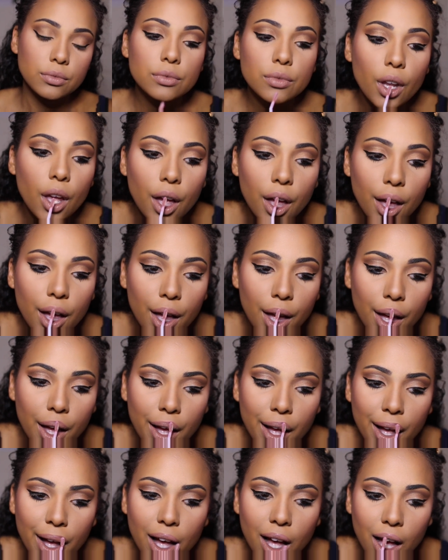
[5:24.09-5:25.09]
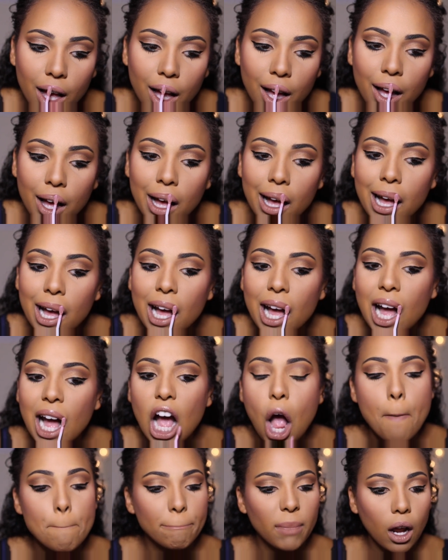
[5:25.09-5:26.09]
This is the MAC
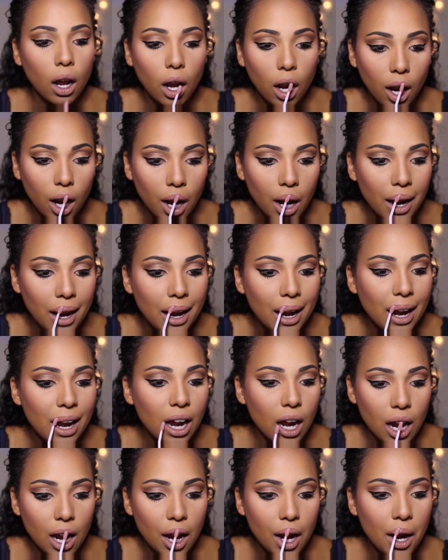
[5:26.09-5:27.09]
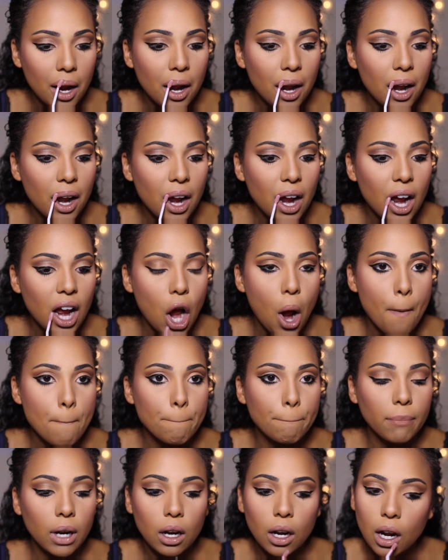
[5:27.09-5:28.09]
Mineralize Lip Gloss in
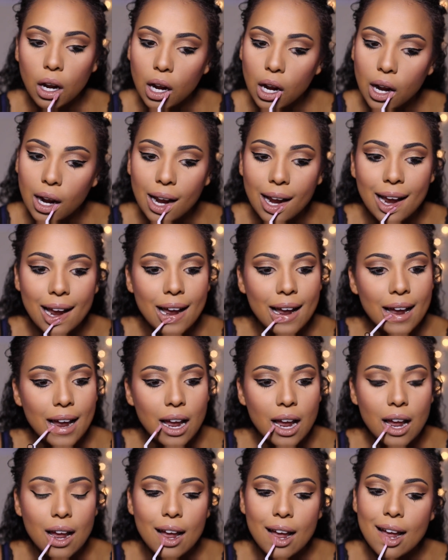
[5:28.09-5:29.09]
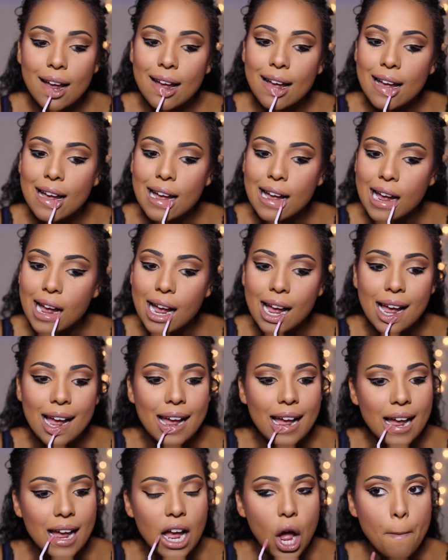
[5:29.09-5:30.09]
Lovingly You
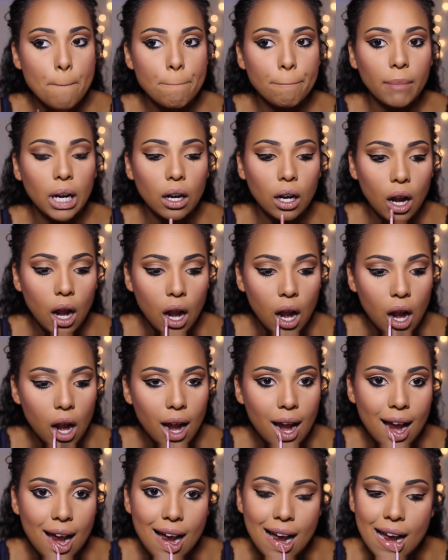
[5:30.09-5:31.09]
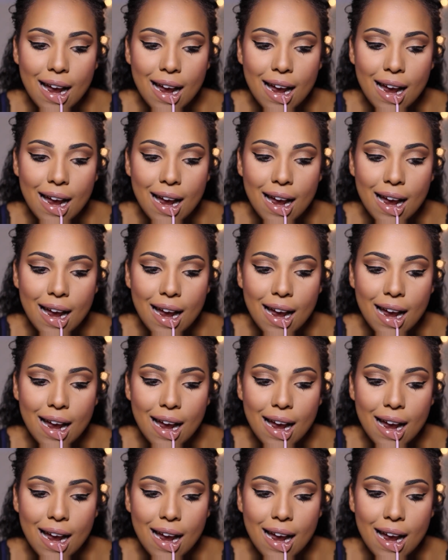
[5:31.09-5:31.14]
and I'm just going to place that